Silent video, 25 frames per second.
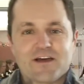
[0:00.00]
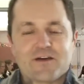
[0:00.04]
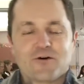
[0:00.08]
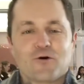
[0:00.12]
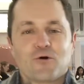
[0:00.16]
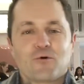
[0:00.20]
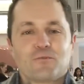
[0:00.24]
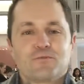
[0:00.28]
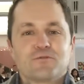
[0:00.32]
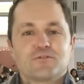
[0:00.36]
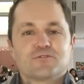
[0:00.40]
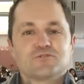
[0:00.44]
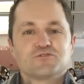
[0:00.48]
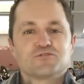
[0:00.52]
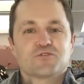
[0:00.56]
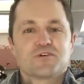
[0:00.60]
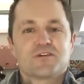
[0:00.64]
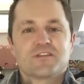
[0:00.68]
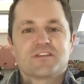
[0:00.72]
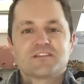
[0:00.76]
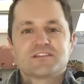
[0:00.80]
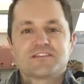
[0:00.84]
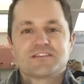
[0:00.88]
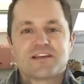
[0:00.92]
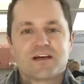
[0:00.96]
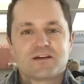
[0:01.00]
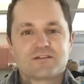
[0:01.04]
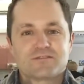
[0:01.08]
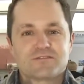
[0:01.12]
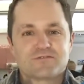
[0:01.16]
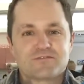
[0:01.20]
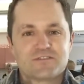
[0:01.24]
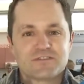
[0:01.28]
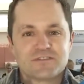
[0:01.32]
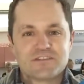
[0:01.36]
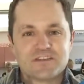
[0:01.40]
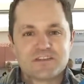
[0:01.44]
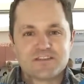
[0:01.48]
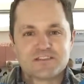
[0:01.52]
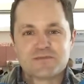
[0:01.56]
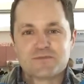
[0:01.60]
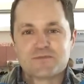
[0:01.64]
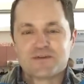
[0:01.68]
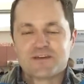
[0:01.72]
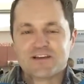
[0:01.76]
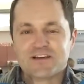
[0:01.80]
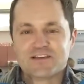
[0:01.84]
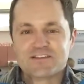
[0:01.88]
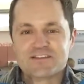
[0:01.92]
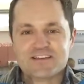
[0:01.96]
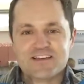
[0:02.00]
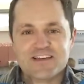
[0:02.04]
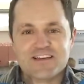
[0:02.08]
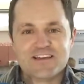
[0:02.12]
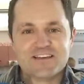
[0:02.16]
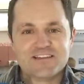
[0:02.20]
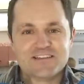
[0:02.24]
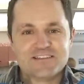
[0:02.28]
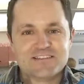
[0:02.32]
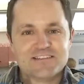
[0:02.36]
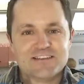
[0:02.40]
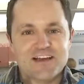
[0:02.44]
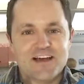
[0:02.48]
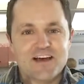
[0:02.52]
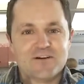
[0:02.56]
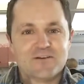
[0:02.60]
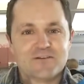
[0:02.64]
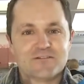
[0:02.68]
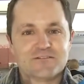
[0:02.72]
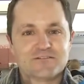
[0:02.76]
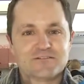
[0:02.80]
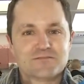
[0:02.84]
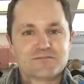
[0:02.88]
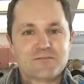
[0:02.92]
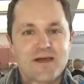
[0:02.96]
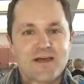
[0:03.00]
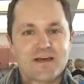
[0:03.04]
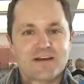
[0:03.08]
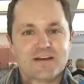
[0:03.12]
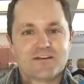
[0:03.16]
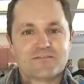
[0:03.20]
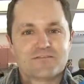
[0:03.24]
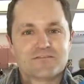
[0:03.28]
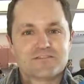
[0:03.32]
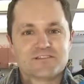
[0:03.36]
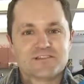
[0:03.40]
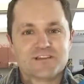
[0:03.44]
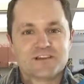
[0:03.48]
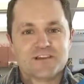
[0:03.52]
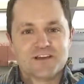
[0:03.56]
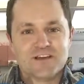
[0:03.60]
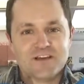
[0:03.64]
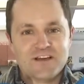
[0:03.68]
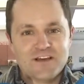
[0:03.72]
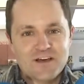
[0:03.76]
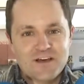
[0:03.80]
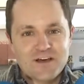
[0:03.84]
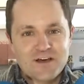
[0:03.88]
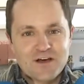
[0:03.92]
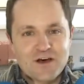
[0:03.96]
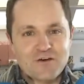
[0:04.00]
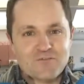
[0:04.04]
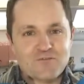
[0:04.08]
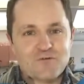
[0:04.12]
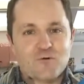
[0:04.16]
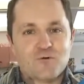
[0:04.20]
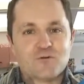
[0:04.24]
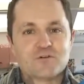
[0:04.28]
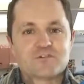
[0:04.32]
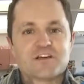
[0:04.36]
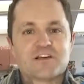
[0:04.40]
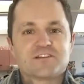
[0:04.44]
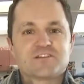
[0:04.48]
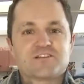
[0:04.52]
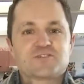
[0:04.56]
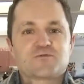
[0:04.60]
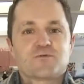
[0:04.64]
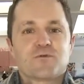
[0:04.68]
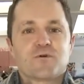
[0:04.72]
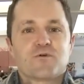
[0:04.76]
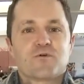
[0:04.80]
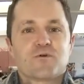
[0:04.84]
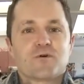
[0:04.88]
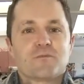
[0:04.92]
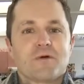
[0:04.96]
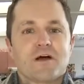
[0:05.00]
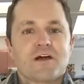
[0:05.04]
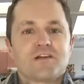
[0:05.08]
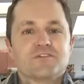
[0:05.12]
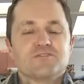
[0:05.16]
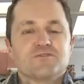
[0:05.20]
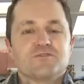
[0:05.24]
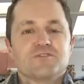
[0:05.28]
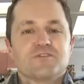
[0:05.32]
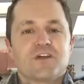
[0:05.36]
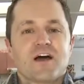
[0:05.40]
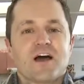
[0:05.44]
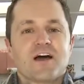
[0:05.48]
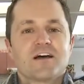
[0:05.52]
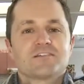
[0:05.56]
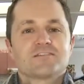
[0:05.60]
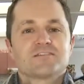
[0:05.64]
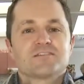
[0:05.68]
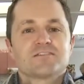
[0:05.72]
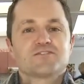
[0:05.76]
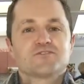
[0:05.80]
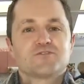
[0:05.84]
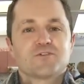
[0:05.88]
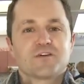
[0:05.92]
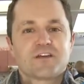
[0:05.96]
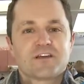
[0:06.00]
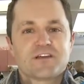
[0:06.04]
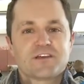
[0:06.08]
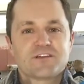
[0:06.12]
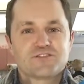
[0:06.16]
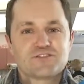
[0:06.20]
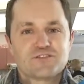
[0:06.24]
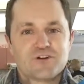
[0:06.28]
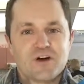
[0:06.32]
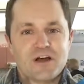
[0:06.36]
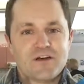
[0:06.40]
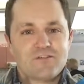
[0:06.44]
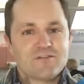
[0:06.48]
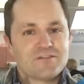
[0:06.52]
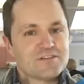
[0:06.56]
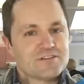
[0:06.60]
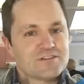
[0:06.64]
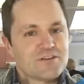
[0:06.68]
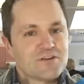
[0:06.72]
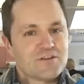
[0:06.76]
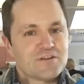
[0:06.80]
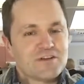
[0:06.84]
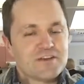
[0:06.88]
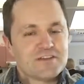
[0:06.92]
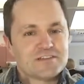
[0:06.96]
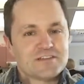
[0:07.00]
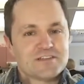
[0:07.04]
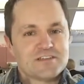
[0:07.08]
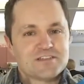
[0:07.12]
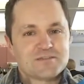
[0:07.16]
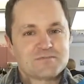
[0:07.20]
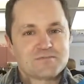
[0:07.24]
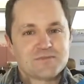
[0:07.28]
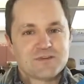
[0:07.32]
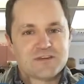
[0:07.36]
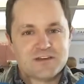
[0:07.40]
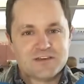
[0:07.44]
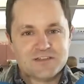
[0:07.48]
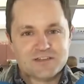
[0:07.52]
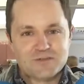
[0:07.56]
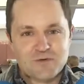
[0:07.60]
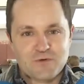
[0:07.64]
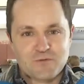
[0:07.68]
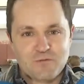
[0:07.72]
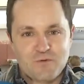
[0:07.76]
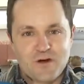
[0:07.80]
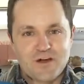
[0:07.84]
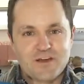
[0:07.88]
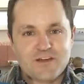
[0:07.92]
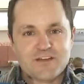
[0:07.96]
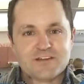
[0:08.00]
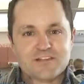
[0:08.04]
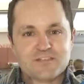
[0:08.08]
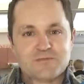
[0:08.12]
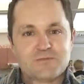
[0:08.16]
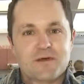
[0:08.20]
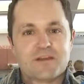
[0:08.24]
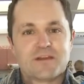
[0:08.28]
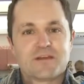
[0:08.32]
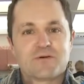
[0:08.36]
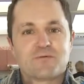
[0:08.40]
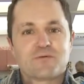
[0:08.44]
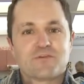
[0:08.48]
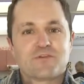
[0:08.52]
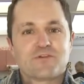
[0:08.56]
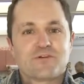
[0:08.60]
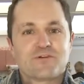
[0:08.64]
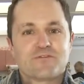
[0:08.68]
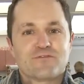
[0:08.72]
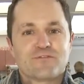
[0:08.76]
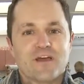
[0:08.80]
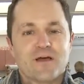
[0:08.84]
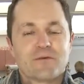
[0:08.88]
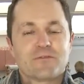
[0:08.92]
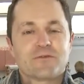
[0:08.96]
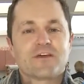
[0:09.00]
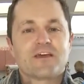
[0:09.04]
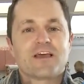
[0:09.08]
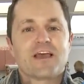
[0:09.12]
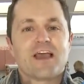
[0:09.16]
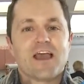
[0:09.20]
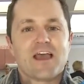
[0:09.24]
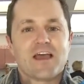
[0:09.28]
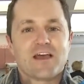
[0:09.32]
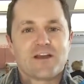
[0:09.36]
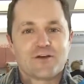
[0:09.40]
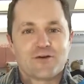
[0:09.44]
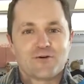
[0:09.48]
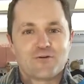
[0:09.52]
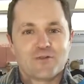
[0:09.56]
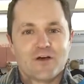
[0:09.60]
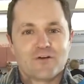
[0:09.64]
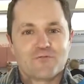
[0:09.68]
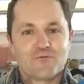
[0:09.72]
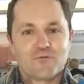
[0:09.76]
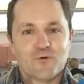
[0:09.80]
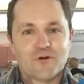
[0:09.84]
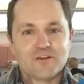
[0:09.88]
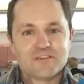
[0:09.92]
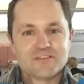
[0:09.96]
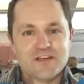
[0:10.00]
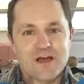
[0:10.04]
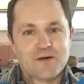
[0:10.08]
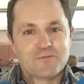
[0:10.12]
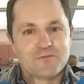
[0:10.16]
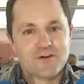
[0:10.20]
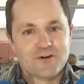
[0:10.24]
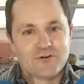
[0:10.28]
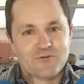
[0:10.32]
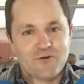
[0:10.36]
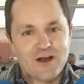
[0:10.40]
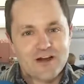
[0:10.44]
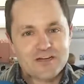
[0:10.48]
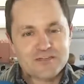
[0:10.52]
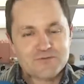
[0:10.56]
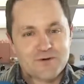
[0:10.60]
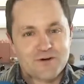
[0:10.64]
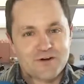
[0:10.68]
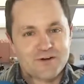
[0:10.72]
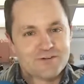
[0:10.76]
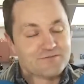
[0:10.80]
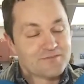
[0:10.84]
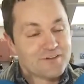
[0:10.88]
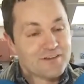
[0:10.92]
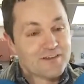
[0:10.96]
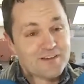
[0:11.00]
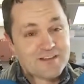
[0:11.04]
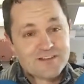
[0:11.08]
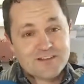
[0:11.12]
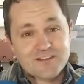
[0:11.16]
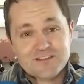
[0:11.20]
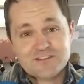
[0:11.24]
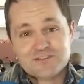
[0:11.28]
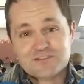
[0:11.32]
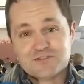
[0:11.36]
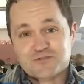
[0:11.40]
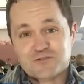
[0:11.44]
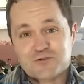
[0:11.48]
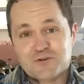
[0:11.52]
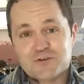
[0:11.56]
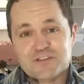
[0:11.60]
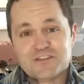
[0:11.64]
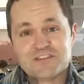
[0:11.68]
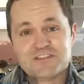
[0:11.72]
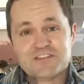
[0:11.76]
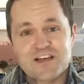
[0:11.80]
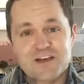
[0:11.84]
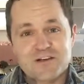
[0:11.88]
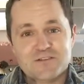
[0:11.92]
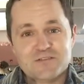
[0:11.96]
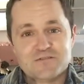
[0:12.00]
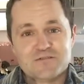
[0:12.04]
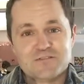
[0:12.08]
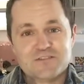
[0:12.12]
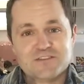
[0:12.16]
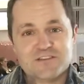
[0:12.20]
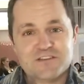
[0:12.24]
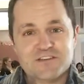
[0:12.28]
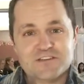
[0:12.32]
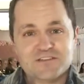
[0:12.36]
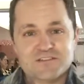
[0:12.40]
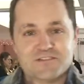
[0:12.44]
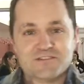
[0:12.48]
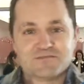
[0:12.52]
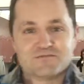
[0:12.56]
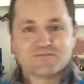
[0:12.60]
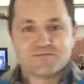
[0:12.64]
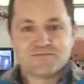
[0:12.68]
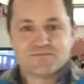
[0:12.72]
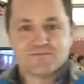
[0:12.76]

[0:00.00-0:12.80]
I hope you enjoy the sounds of the season because it sounds magnificent. Of course, I just want to remind you not to drink and drive this holiday season because we want you to spend it with your family and your loved ones. I'm Doug Roxbergen. Let's enjoy the sounds of the season.